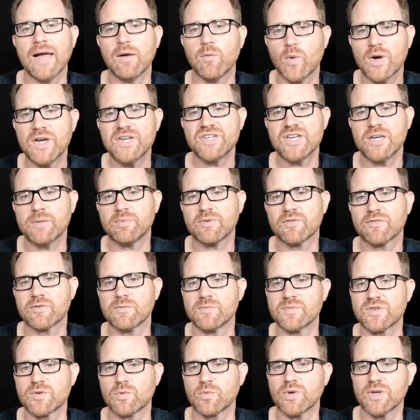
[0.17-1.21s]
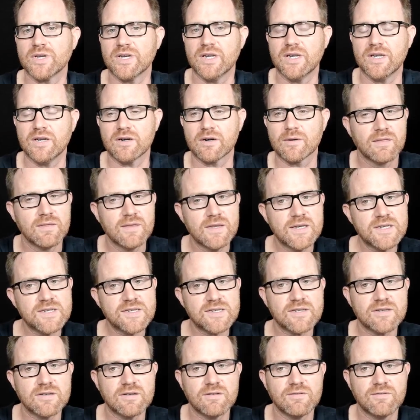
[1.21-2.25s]
Wayne Chapin from Cerulean here.
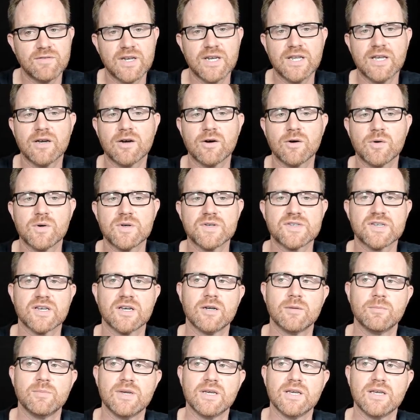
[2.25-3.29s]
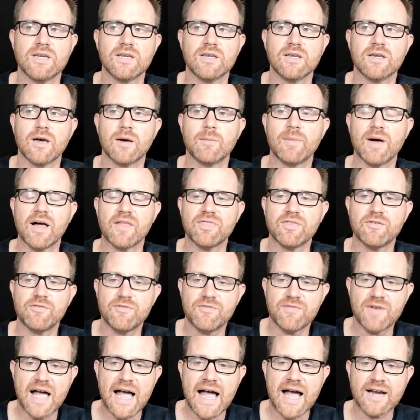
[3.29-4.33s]
This video is going to be about the
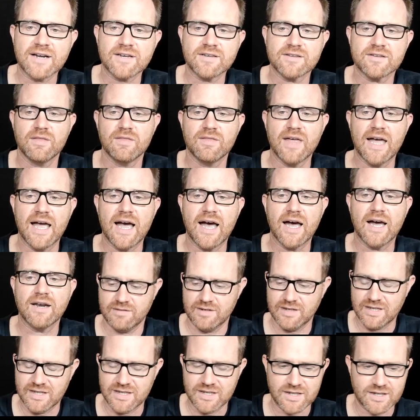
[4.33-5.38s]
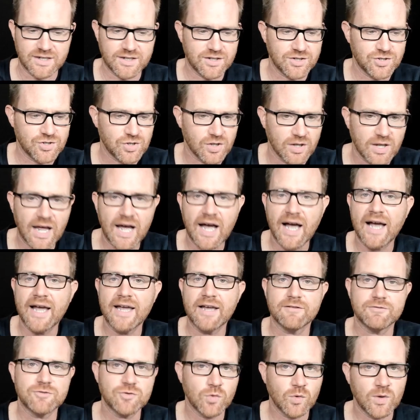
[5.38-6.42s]
fact that in July
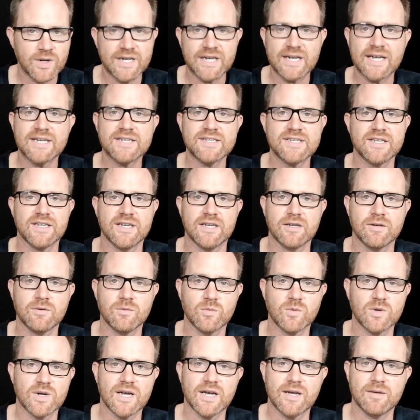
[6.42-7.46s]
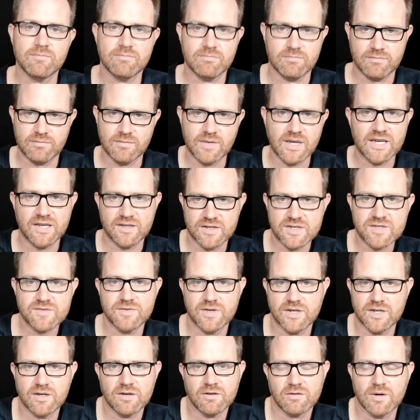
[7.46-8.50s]
of 2019, when I'm making this
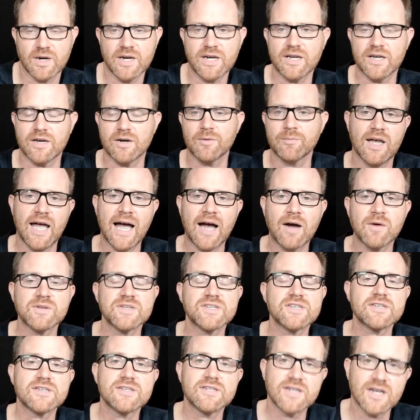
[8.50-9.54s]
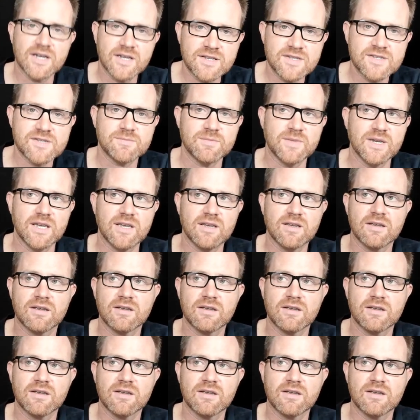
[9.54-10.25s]
video right now, how it stuns me